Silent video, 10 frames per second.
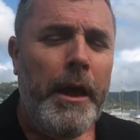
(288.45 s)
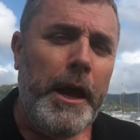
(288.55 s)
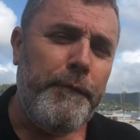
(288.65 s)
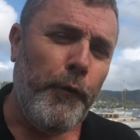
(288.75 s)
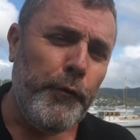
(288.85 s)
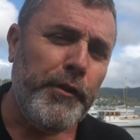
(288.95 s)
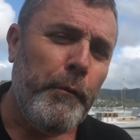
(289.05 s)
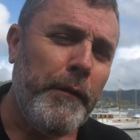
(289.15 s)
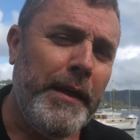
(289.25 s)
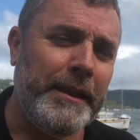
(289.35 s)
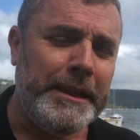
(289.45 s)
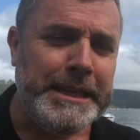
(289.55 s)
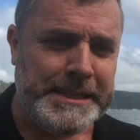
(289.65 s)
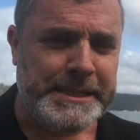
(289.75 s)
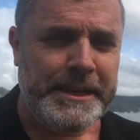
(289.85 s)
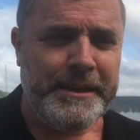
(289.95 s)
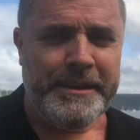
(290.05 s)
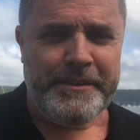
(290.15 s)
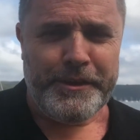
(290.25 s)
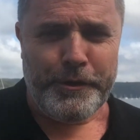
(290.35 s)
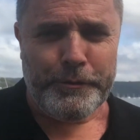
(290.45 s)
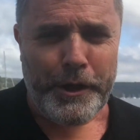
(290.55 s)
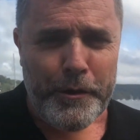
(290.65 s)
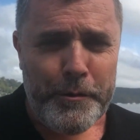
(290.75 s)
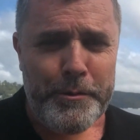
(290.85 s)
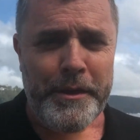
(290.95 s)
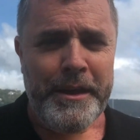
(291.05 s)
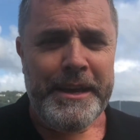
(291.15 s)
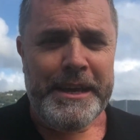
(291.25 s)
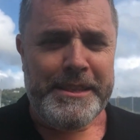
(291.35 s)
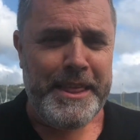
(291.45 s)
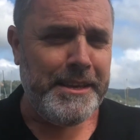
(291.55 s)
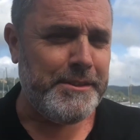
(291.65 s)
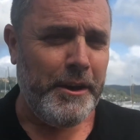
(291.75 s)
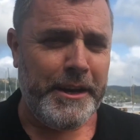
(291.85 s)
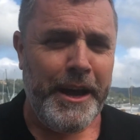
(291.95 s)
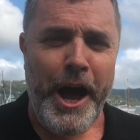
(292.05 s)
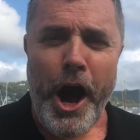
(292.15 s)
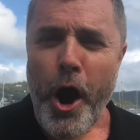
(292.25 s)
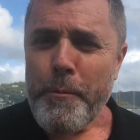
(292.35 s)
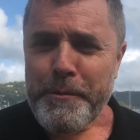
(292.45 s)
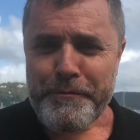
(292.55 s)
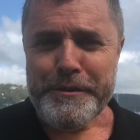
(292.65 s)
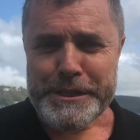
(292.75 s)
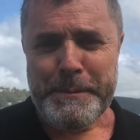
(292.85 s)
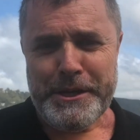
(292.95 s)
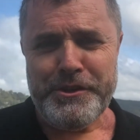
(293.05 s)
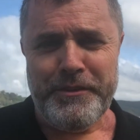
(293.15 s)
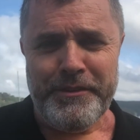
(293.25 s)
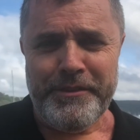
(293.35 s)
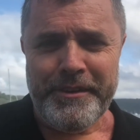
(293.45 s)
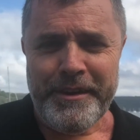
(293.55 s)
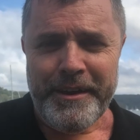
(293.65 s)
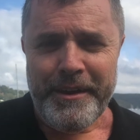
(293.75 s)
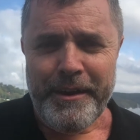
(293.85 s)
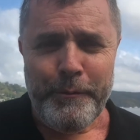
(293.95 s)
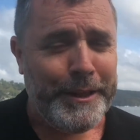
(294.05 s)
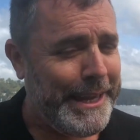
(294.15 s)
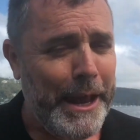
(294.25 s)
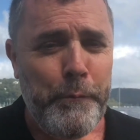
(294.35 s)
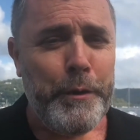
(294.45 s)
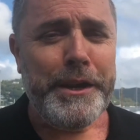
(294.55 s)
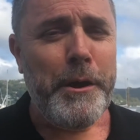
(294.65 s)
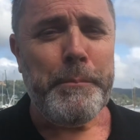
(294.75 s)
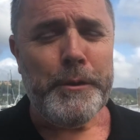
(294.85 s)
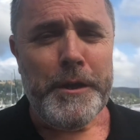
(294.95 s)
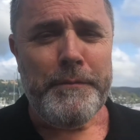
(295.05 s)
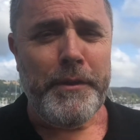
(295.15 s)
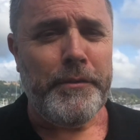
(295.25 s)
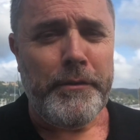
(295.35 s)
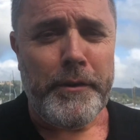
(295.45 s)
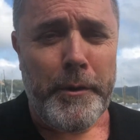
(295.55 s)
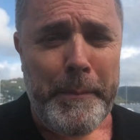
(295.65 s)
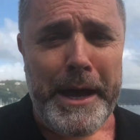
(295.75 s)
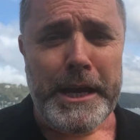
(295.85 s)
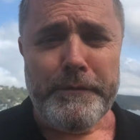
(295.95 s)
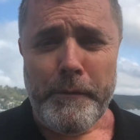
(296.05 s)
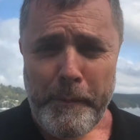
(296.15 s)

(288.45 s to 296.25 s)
If also on that list that you loathe are things like open for inspections, well, again, we don't believe this is the domain of a